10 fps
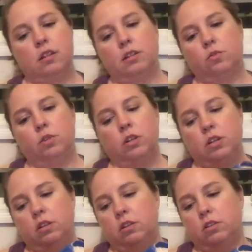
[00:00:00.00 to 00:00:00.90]
This one
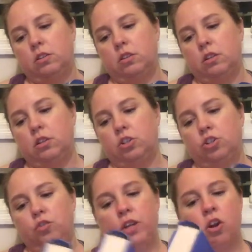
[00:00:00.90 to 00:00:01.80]
is
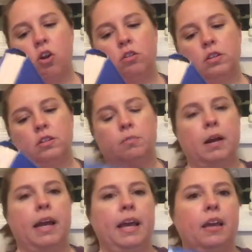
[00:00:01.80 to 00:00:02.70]
Judy Garland
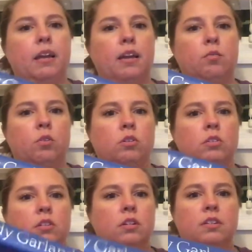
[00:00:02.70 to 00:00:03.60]
by Ann
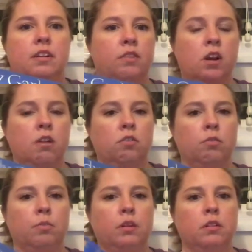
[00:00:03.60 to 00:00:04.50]
Edwards. It doesn't have a
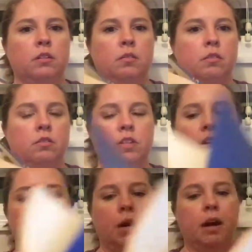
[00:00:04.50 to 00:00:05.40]
cover, but it looks
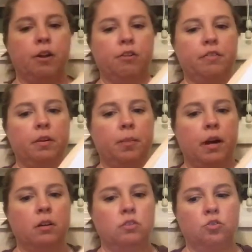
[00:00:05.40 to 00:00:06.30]
like a biography
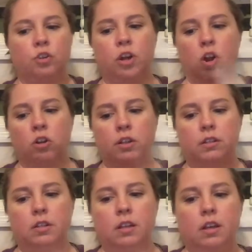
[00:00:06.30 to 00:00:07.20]
about Judy
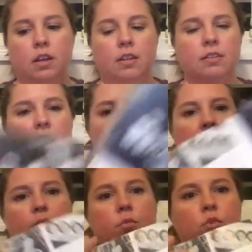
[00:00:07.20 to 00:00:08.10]
Garland. It's got
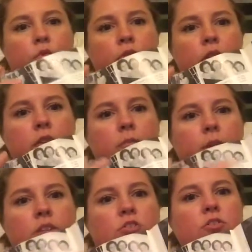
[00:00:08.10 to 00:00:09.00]
some old
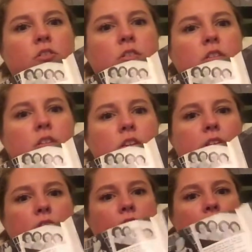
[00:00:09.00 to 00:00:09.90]
pictures
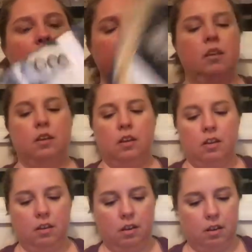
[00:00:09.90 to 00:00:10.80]
in it
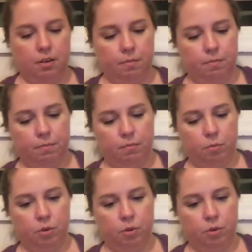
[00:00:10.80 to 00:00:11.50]
from